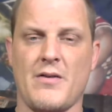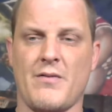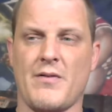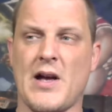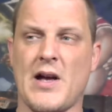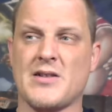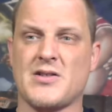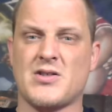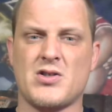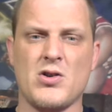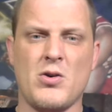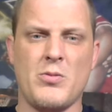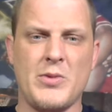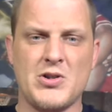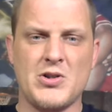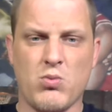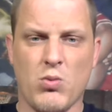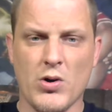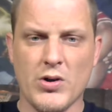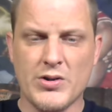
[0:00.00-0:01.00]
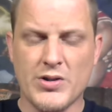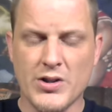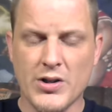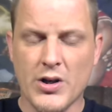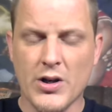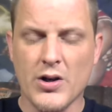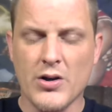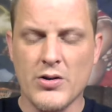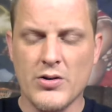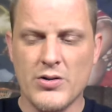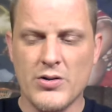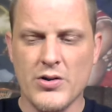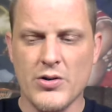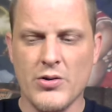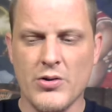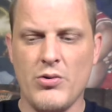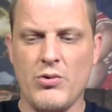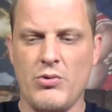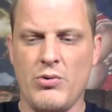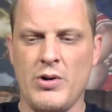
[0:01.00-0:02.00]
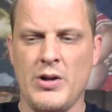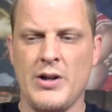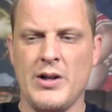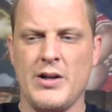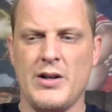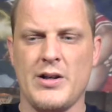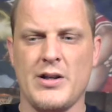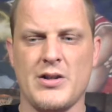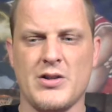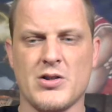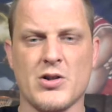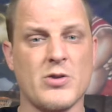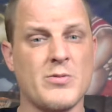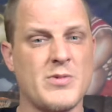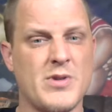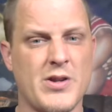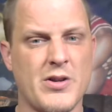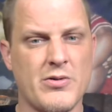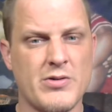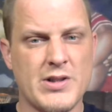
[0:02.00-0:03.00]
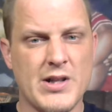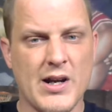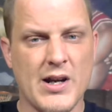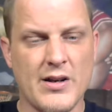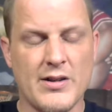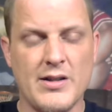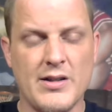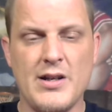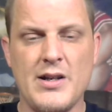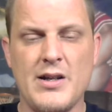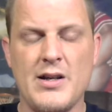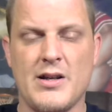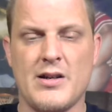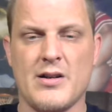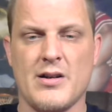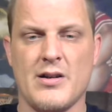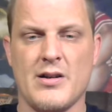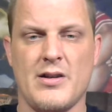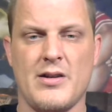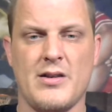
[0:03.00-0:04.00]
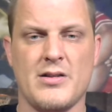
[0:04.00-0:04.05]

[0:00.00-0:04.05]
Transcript: they've got so much work to do in terms of their technique,